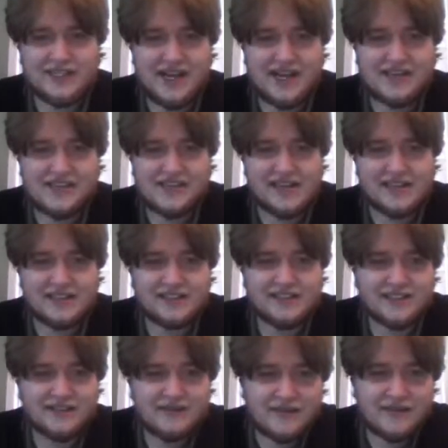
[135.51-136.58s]
Naz
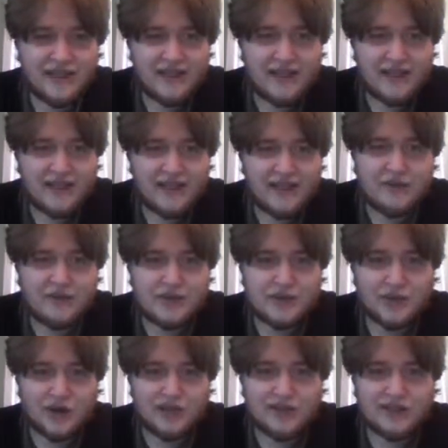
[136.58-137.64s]
asked. They keep the
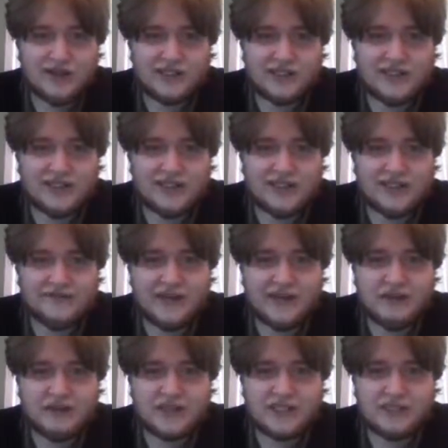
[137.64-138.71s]
door unlocked at night if
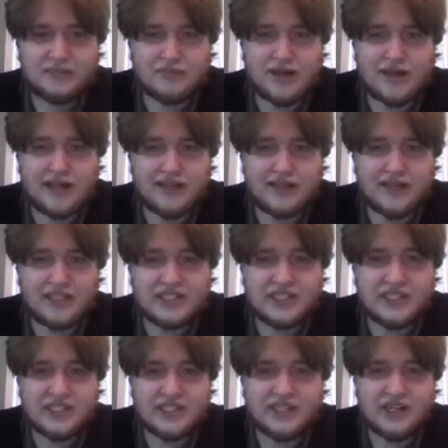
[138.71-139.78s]
anyone wants to pray at
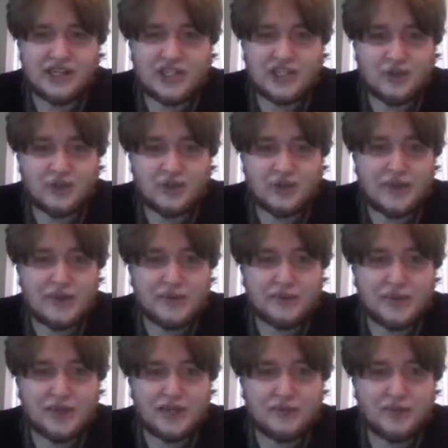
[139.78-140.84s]
night. Not sure why people
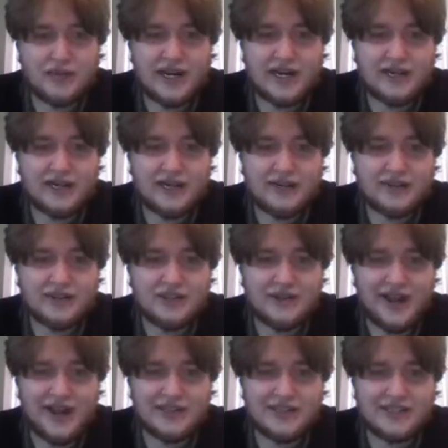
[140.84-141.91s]
would want to pray at night,
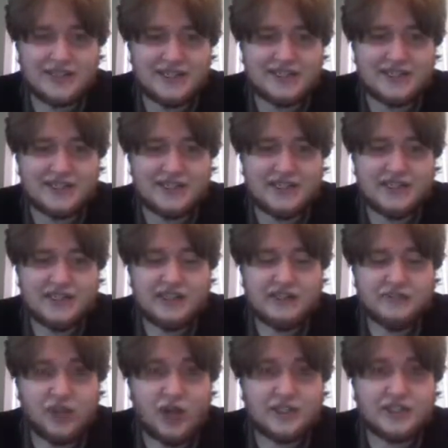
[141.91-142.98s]
though, Annie said.
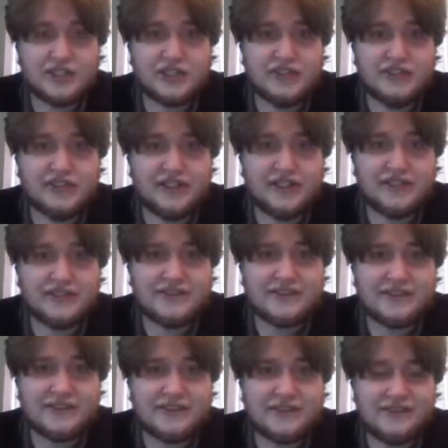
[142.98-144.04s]
Plot
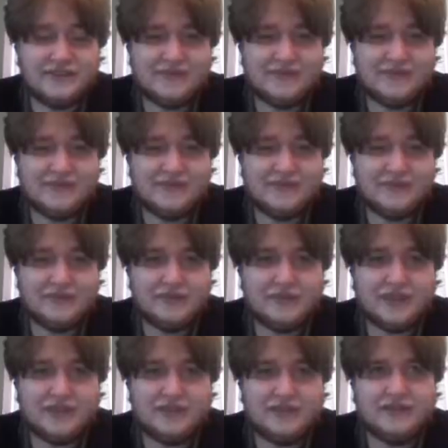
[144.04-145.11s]
convenience.
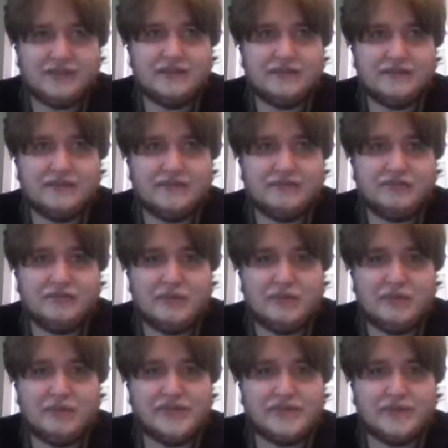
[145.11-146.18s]
Because
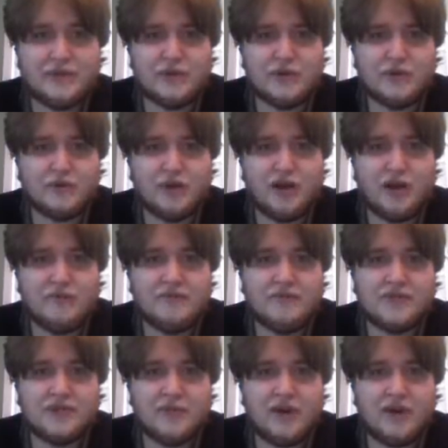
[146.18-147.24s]
people have spiritual
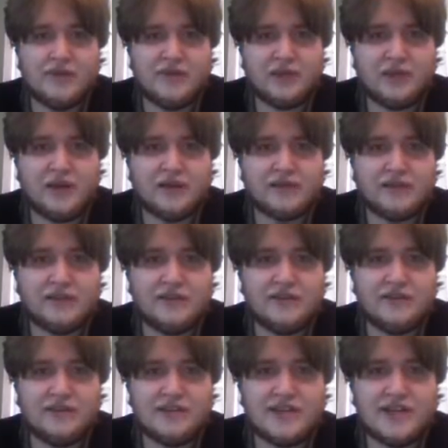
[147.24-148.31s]
problems around the clock,
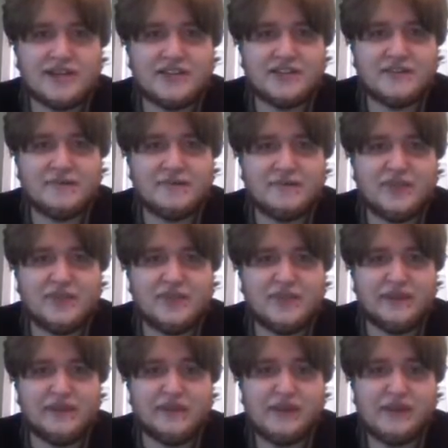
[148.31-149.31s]
you sensitive pig.